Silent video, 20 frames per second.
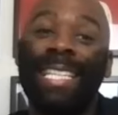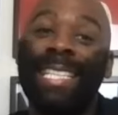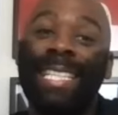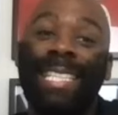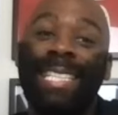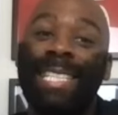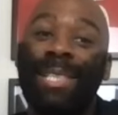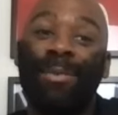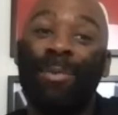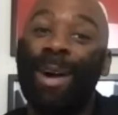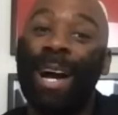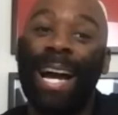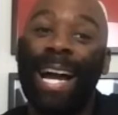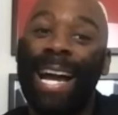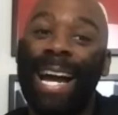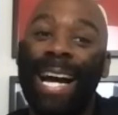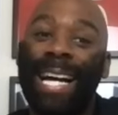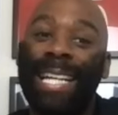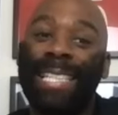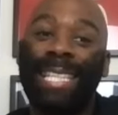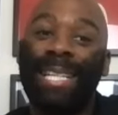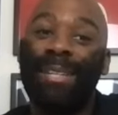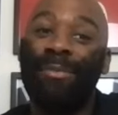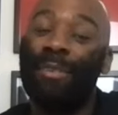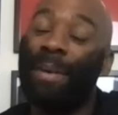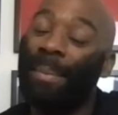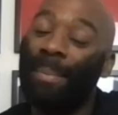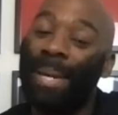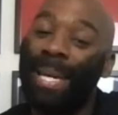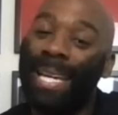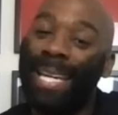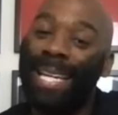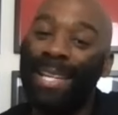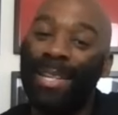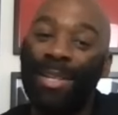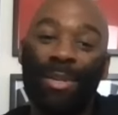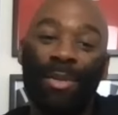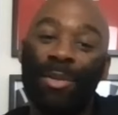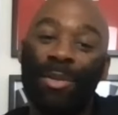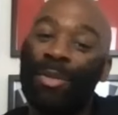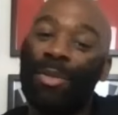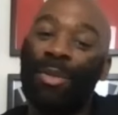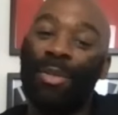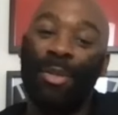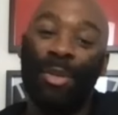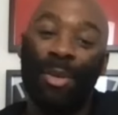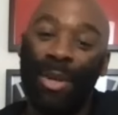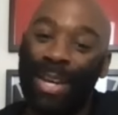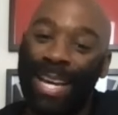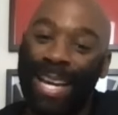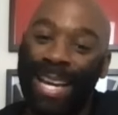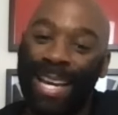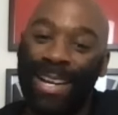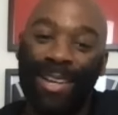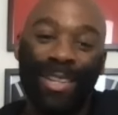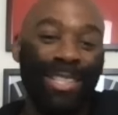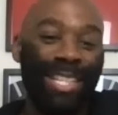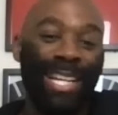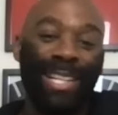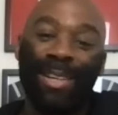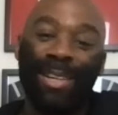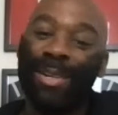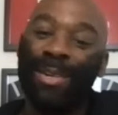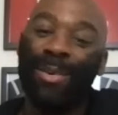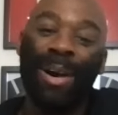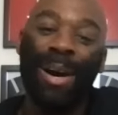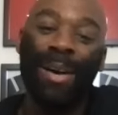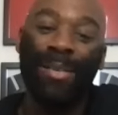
This is why I said, Femi, you should do it because I don't know.